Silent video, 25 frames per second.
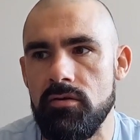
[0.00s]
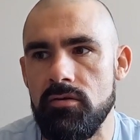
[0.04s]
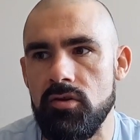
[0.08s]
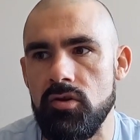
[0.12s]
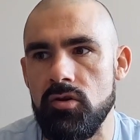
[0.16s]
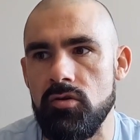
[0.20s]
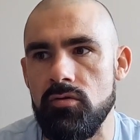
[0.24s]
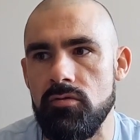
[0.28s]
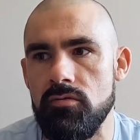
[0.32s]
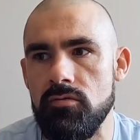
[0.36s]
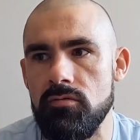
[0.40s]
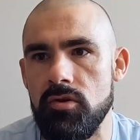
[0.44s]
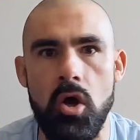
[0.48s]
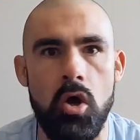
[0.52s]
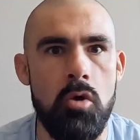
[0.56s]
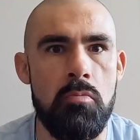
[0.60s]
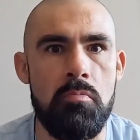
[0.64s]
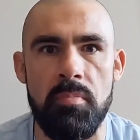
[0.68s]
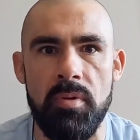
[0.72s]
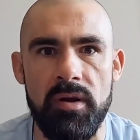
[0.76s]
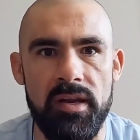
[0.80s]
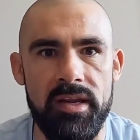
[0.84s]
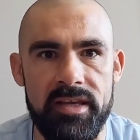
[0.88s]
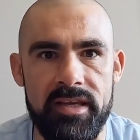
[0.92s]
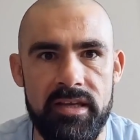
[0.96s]
you don't
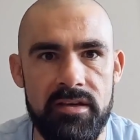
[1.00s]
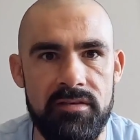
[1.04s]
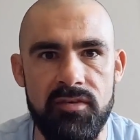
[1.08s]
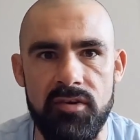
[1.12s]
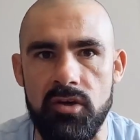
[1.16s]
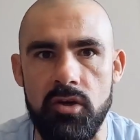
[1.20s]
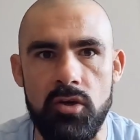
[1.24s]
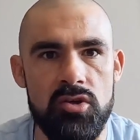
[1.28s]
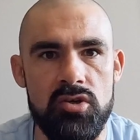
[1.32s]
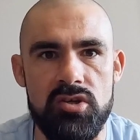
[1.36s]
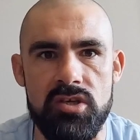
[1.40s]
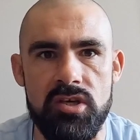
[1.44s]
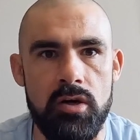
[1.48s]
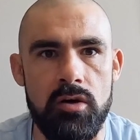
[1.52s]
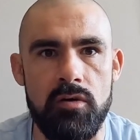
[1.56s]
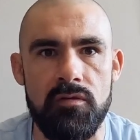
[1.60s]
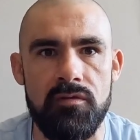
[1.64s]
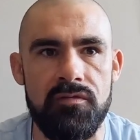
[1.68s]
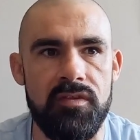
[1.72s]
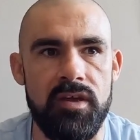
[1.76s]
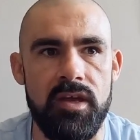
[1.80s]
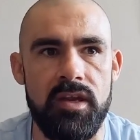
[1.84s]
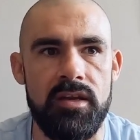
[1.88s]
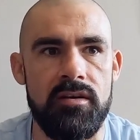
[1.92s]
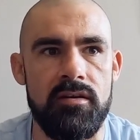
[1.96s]
believe in
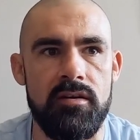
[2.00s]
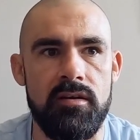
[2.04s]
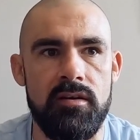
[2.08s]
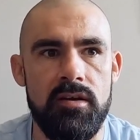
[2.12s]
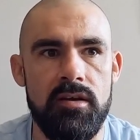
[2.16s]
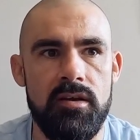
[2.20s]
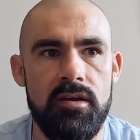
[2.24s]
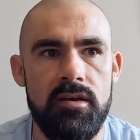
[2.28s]
yourself, then